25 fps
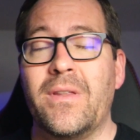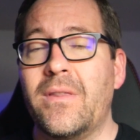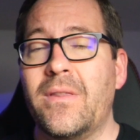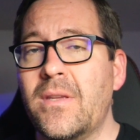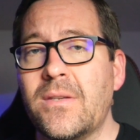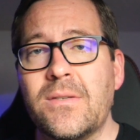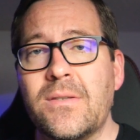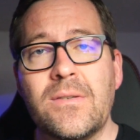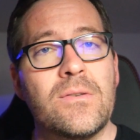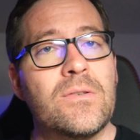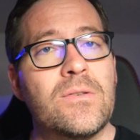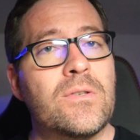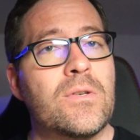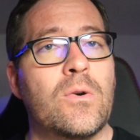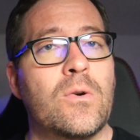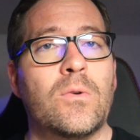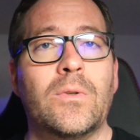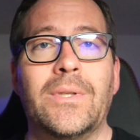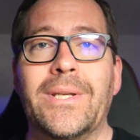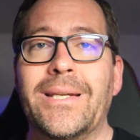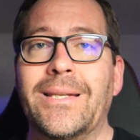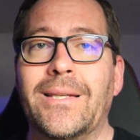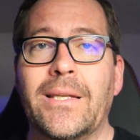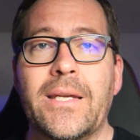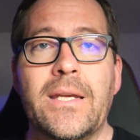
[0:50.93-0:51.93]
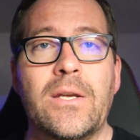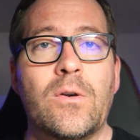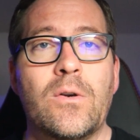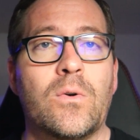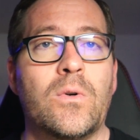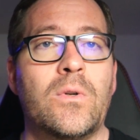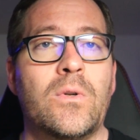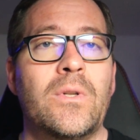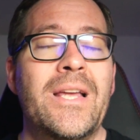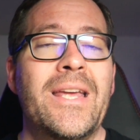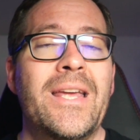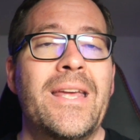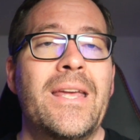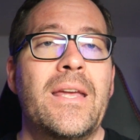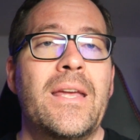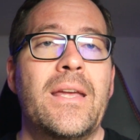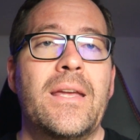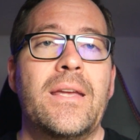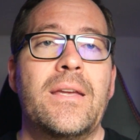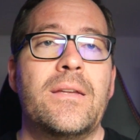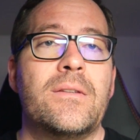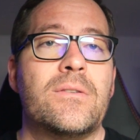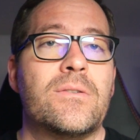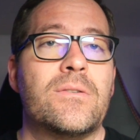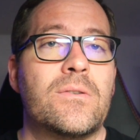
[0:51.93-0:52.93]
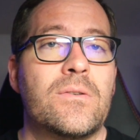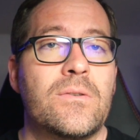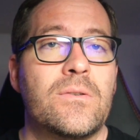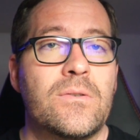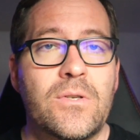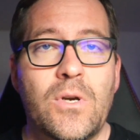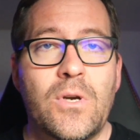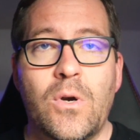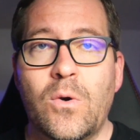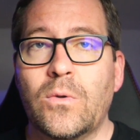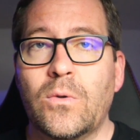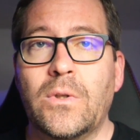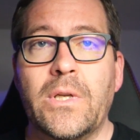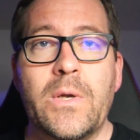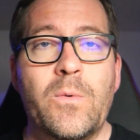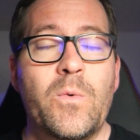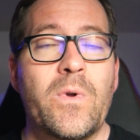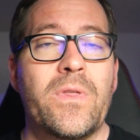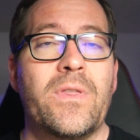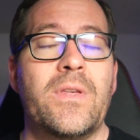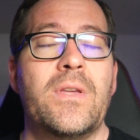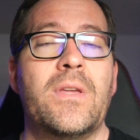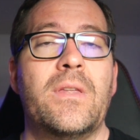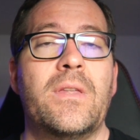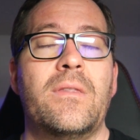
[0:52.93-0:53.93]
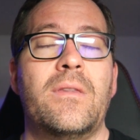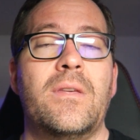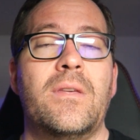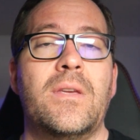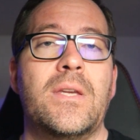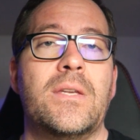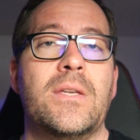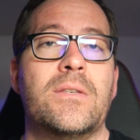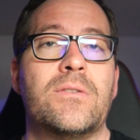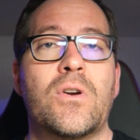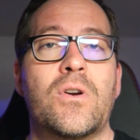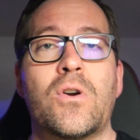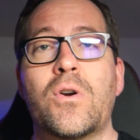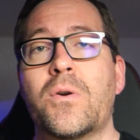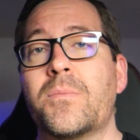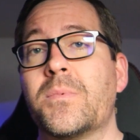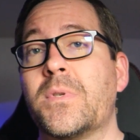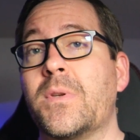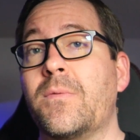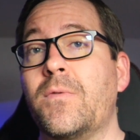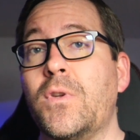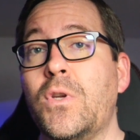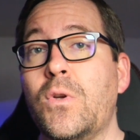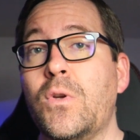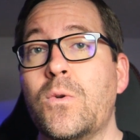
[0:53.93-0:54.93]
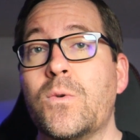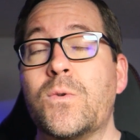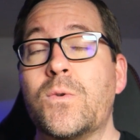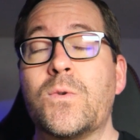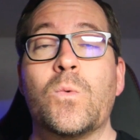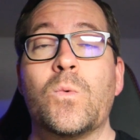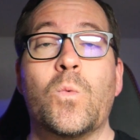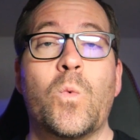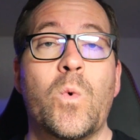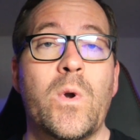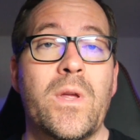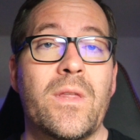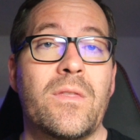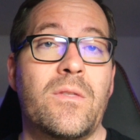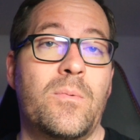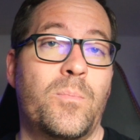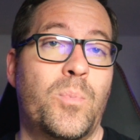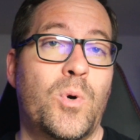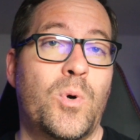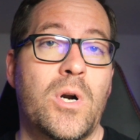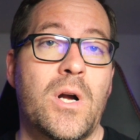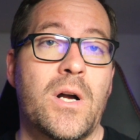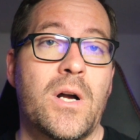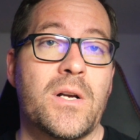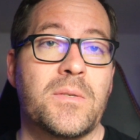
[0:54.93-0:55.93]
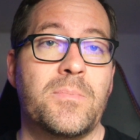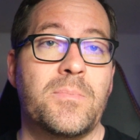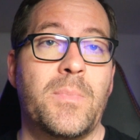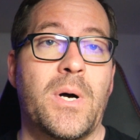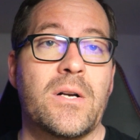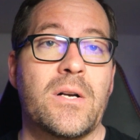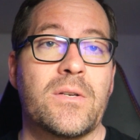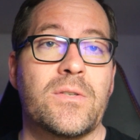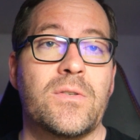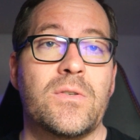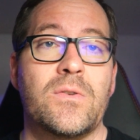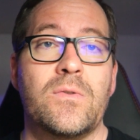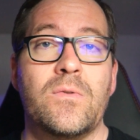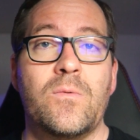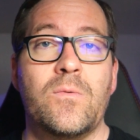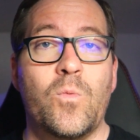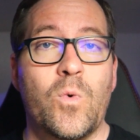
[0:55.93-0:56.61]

And this is totally legal it's totally within the terms of use with Proxmox.